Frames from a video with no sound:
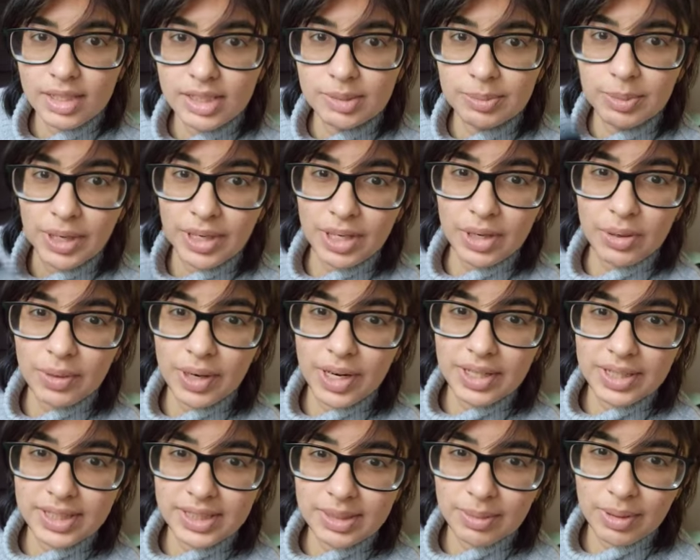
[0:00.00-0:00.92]
spreading
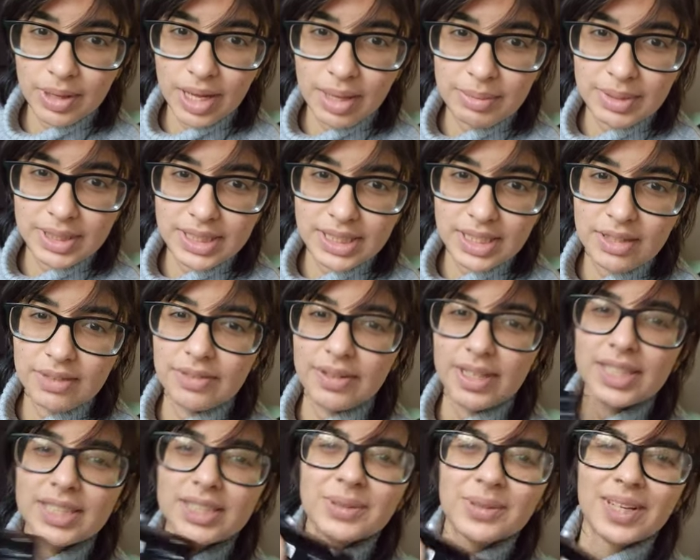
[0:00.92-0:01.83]
awareness about
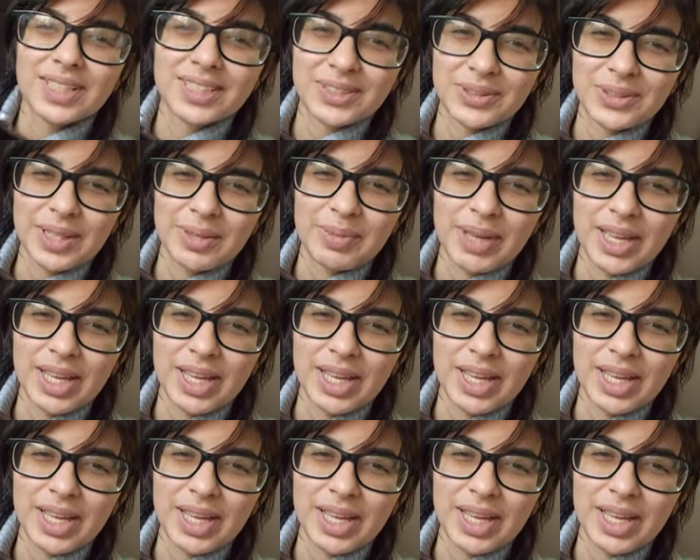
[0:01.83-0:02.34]
ME-CFS while doing